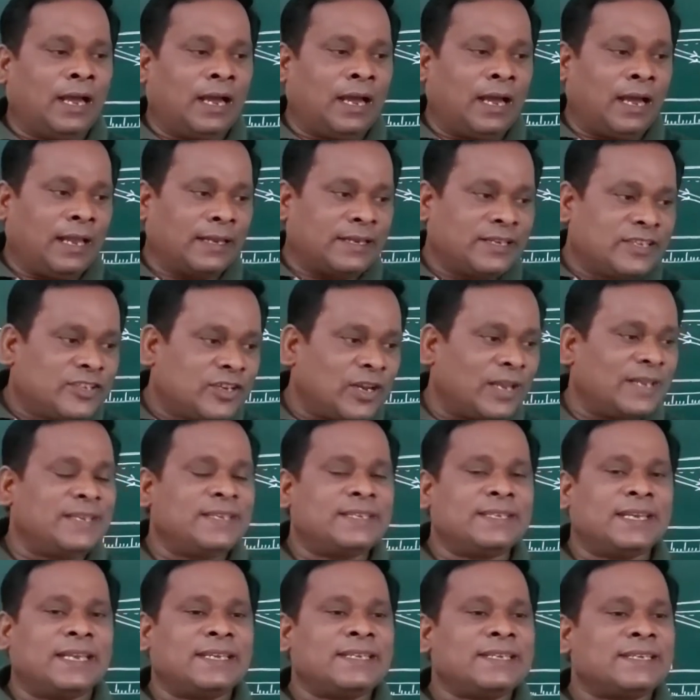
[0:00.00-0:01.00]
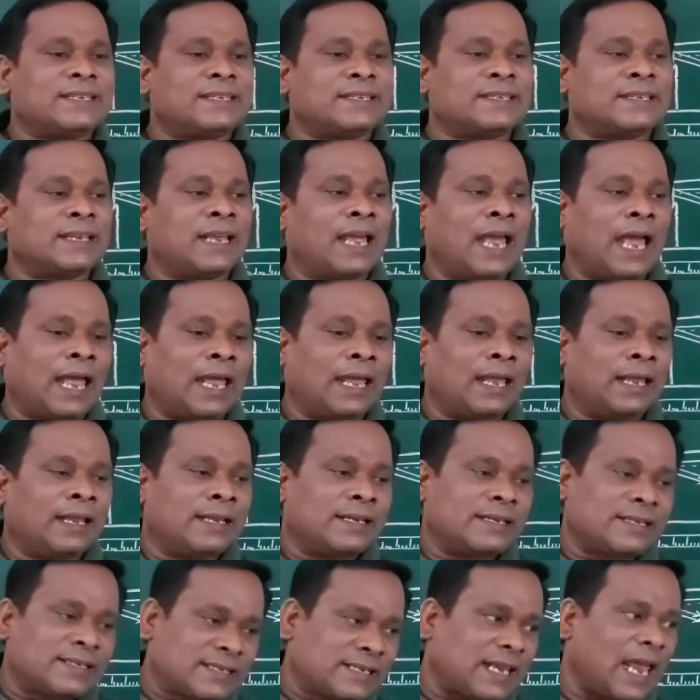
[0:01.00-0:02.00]
changes
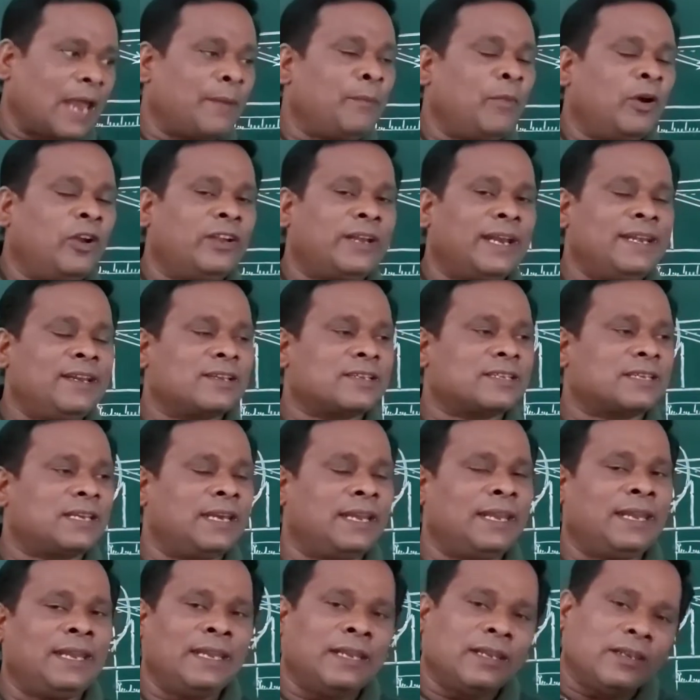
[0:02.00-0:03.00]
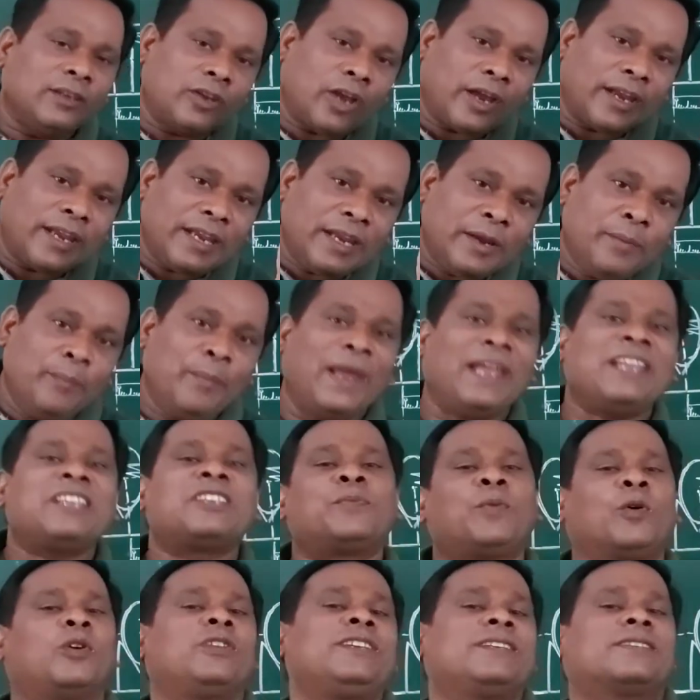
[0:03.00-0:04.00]
simultaneously, the image
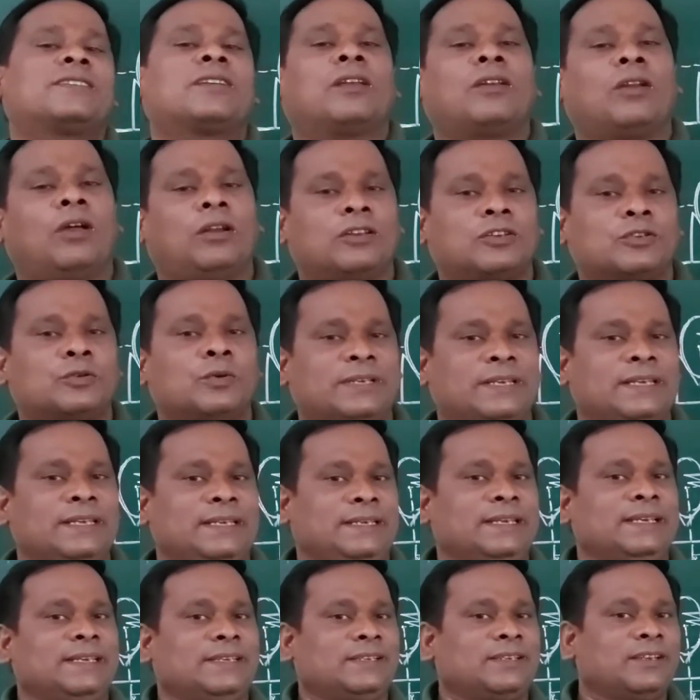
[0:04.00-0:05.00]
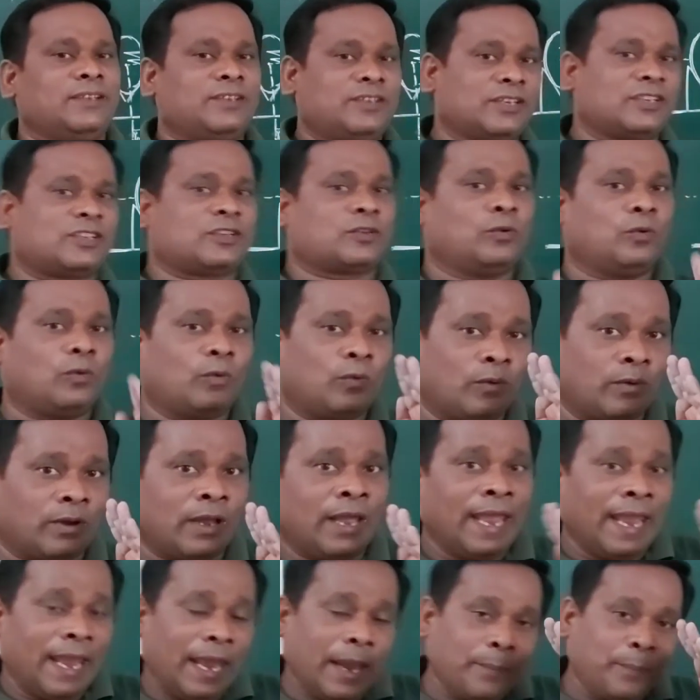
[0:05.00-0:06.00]
position also changes. Just
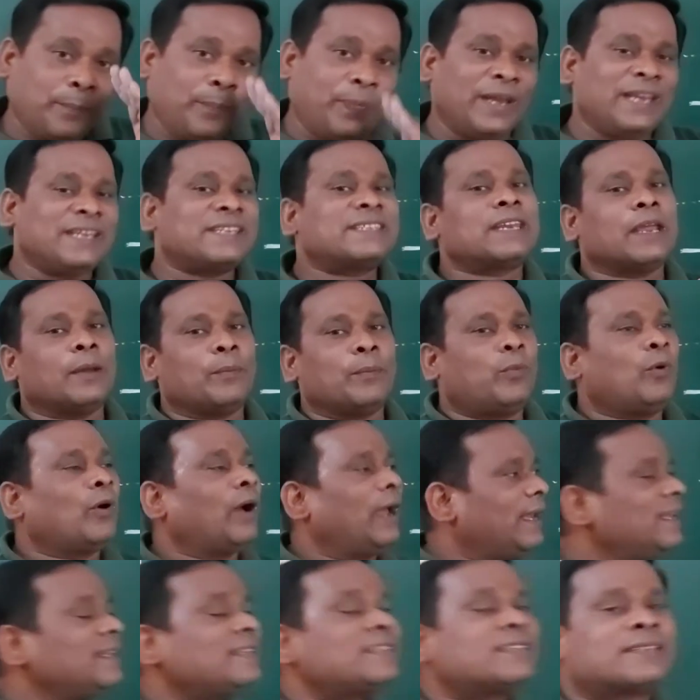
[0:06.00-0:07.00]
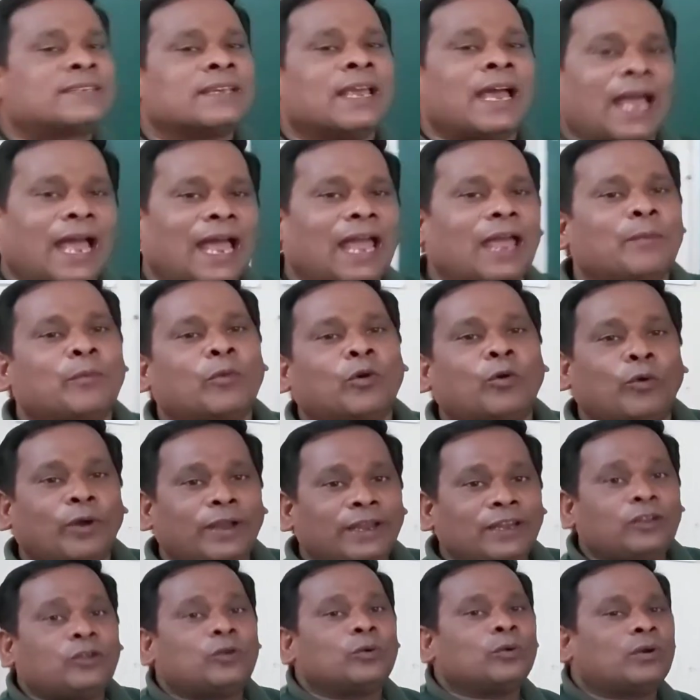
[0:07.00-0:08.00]
every step wise I am going
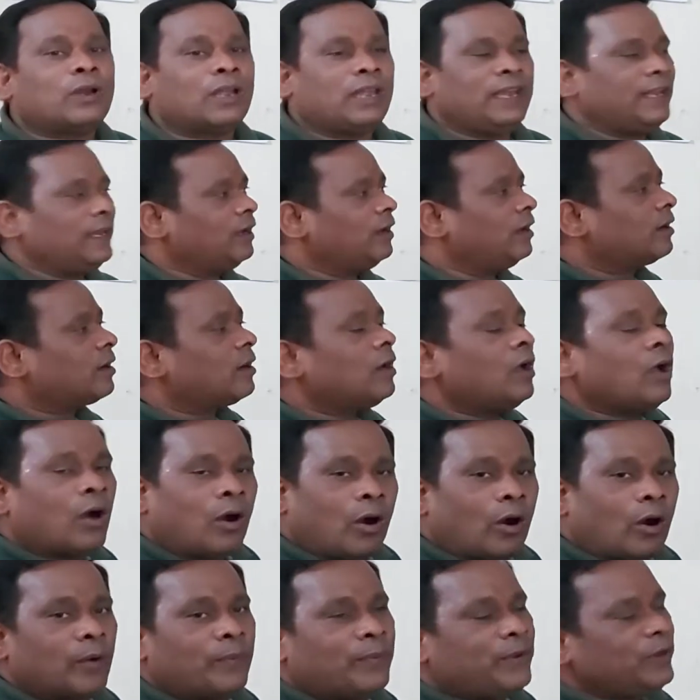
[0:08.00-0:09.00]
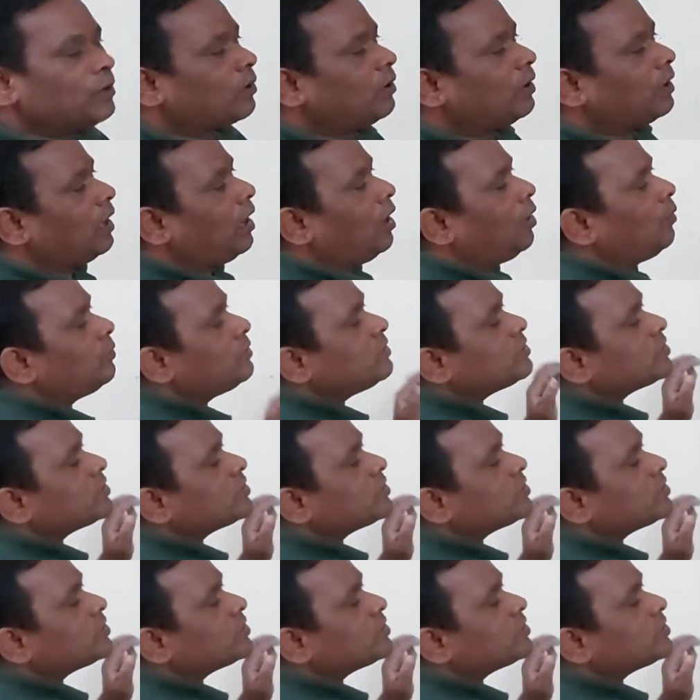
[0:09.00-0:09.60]
to clear of your doubts,